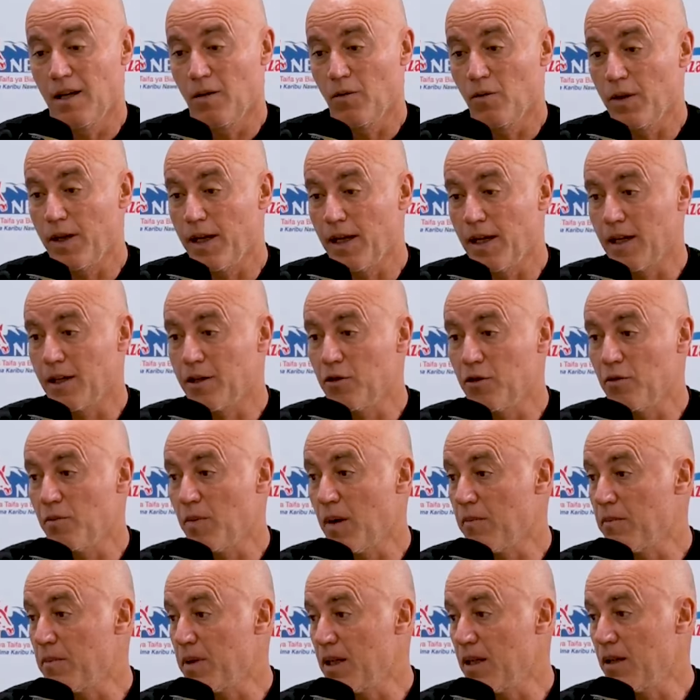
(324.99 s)
We are a
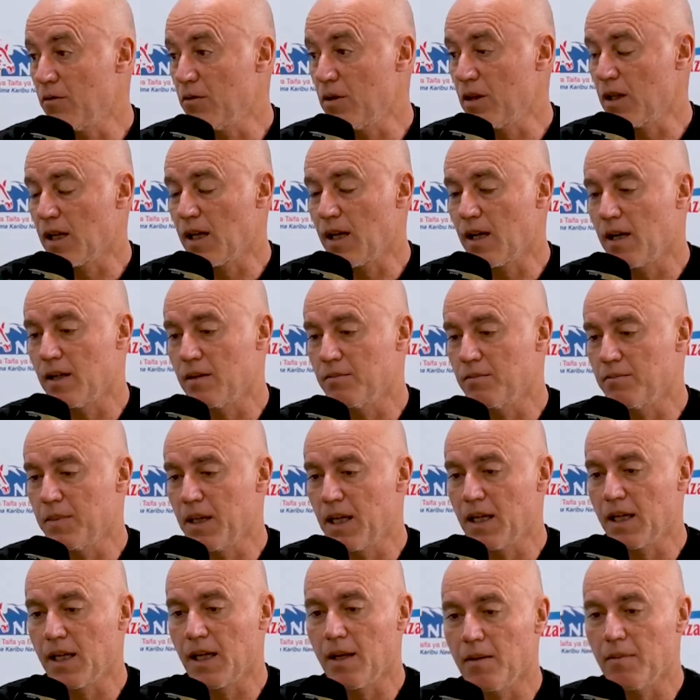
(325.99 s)
human being, we can
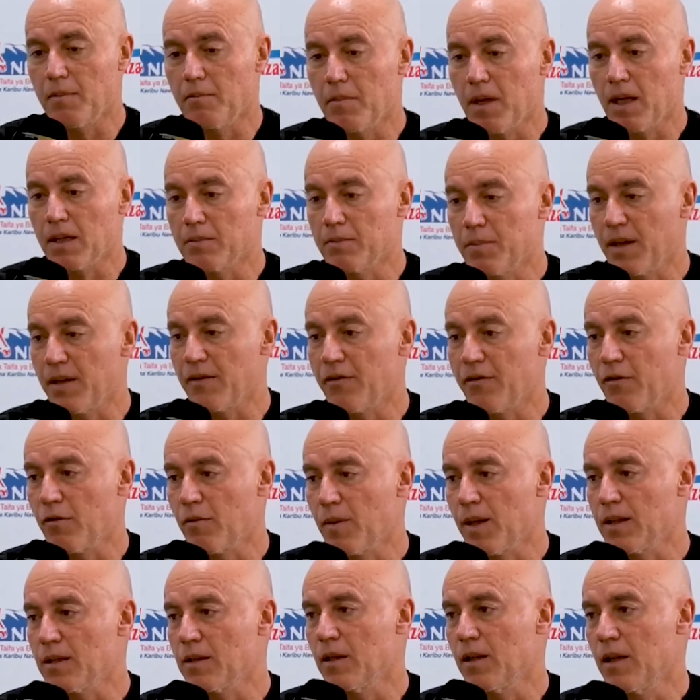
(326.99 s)
make a bad
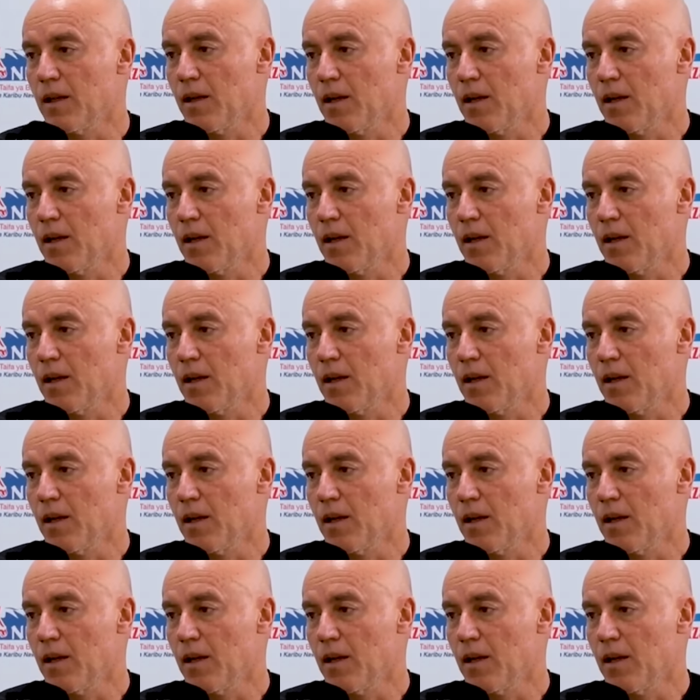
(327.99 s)
performance,